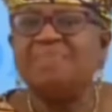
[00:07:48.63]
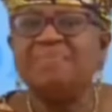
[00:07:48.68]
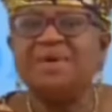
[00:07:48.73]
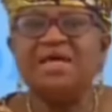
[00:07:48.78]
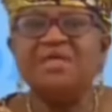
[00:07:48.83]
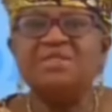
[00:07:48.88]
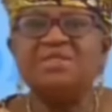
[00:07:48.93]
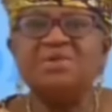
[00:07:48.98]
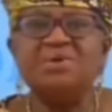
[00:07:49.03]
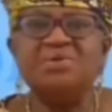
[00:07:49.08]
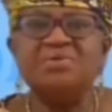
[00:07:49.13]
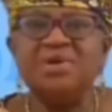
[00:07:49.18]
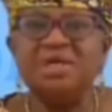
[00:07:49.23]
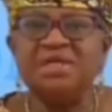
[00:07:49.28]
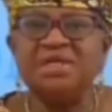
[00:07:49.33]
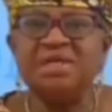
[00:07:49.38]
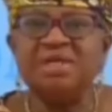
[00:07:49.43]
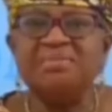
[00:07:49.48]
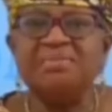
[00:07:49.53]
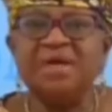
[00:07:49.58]
Aba is
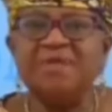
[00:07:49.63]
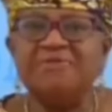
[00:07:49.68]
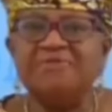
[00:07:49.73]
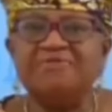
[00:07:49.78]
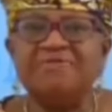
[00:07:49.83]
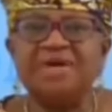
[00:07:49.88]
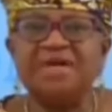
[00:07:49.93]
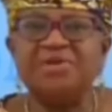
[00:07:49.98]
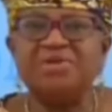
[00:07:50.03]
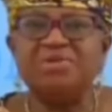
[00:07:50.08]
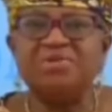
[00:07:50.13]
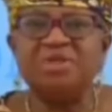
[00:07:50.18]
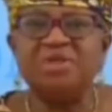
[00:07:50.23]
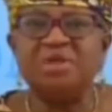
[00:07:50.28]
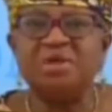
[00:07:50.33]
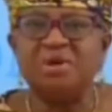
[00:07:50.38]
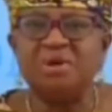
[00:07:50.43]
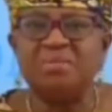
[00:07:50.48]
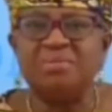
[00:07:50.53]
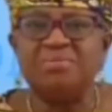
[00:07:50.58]
already a
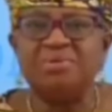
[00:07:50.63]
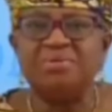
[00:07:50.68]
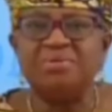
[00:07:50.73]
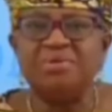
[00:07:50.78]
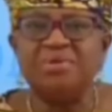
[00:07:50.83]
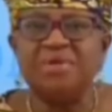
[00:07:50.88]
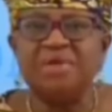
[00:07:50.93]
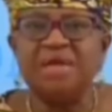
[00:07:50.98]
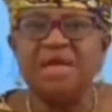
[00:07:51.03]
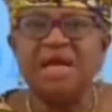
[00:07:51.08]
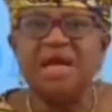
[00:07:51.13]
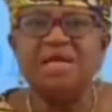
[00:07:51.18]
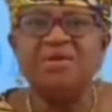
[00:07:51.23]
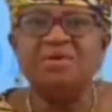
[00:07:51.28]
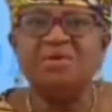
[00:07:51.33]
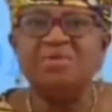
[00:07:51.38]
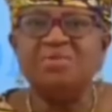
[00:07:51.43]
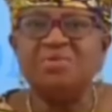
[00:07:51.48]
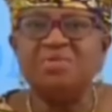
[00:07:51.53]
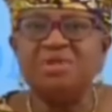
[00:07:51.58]
manufacturing hub,
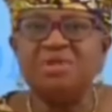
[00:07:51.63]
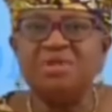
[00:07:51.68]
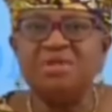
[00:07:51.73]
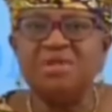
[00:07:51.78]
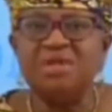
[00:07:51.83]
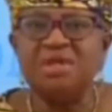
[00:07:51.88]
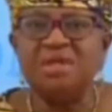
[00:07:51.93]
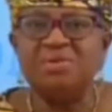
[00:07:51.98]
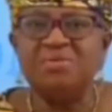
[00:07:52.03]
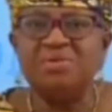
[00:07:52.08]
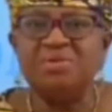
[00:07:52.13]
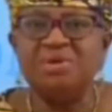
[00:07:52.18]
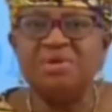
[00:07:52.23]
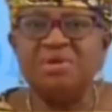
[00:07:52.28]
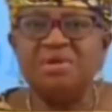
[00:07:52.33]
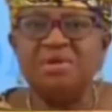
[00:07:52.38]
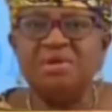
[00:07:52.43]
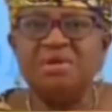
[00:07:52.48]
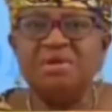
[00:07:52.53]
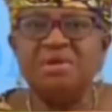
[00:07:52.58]
along with
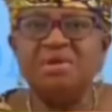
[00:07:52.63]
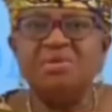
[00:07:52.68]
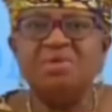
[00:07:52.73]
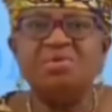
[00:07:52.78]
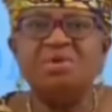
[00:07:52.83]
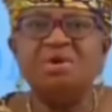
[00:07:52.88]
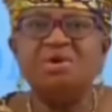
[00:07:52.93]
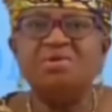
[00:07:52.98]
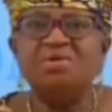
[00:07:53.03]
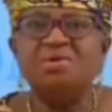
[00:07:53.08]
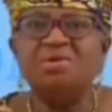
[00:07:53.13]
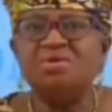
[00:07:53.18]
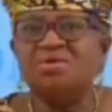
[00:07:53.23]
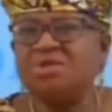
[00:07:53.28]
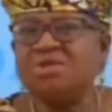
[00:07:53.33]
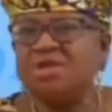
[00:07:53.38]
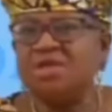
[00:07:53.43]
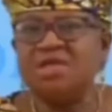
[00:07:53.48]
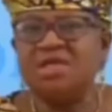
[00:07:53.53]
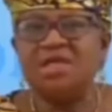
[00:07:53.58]
Nnewi. What
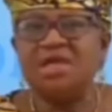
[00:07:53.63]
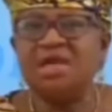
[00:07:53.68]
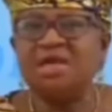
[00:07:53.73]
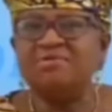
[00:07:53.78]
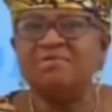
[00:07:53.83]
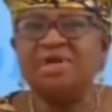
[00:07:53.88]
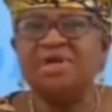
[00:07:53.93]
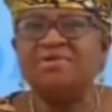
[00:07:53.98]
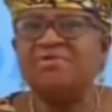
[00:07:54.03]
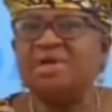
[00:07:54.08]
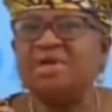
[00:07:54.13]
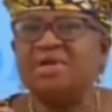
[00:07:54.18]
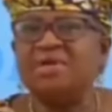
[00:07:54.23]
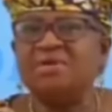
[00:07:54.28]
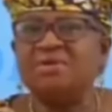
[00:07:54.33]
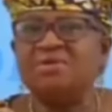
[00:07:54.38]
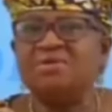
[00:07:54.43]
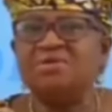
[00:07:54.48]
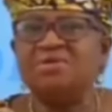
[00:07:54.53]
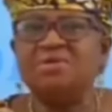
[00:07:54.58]
goes on in our area
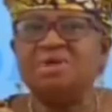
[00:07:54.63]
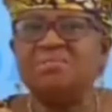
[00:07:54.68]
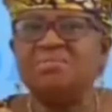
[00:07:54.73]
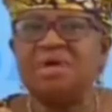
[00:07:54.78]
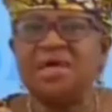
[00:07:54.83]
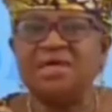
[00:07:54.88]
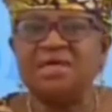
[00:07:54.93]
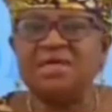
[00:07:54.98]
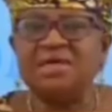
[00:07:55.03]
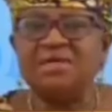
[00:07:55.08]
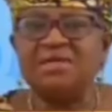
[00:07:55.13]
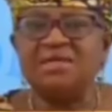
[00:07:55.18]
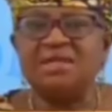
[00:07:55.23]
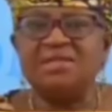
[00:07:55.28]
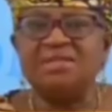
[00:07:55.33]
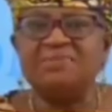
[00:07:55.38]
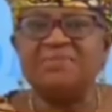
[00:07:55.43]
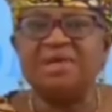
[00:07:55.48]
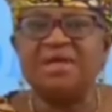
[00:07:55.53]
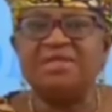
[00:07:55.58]
industrial market,
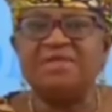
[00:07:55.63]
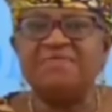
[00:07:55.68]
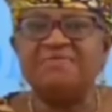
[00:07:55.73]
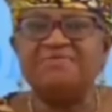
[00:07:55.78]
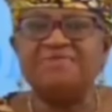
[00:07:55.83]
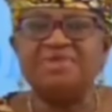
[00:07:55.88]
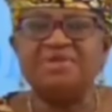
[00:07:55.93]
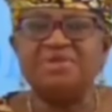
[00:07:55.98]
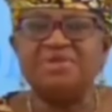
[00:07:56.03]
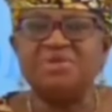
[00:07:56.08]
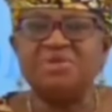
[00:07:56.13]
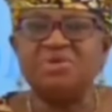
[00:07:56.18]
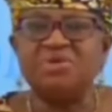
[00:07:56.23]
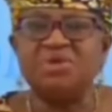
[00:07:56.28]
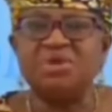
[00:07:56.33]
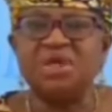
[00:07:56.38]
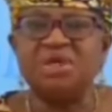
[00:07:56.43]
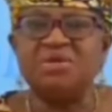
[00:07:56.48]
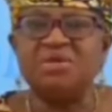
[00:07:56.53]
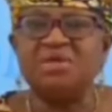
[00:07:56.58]
despite the
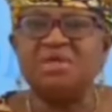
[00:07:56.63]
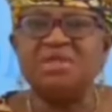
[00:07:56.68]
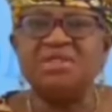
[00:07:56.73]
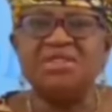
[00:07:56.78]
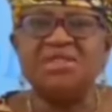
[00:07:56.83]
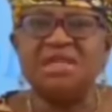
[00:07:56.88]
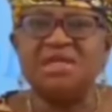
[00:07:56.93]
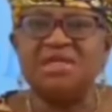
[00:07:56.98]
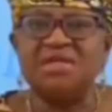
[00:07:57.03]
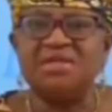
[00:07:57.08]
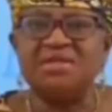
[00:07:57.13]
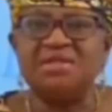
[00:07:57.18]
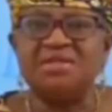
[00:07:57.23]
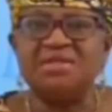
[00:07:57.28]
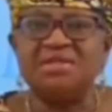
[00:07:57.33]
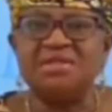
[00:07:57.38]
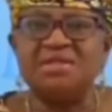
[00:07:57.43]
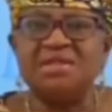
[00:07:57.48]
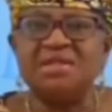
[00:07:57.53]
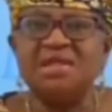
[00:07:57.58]
infrastructure and other
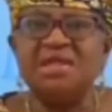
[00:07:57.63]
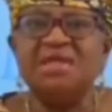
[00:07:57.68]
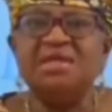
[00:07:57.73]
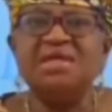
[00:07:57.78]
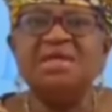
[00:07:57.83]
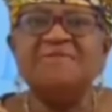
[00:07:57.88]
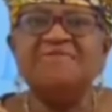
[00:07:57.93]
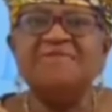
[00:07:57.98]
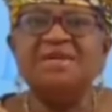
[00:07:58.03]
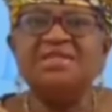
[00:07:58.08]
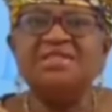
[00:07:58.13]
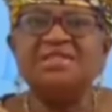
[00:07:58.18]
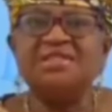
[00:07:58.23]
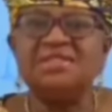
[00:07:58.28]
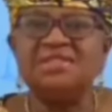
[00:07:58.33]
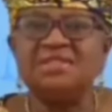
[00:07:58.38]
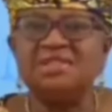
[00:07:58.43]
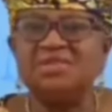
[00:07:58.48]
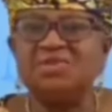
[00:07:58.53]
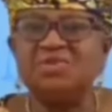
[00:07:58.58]
challenges, never
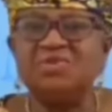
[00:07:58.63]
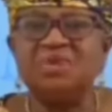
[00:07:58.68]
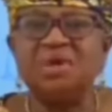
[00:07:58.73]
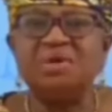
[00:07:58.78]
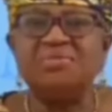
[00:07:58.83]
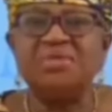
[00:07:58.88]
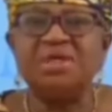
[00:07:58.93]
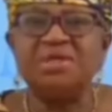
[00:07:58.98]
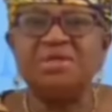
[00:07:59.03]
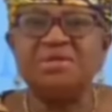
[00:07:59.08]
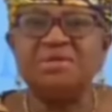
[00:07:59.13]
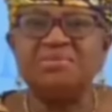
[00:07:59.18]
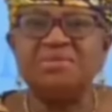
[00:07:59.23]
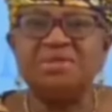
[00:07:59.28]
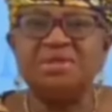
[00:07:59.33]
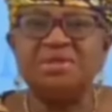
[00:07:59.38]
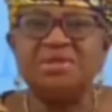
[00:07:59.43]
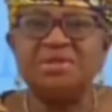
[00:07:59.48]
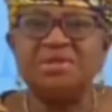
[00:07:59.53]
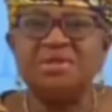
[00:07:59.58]
ceases to
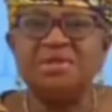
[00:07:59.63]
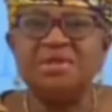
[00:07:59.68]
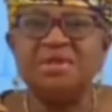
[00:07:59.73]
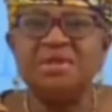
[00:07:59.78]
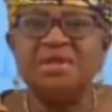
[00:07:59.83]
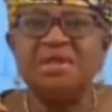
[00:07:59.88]
amaze me.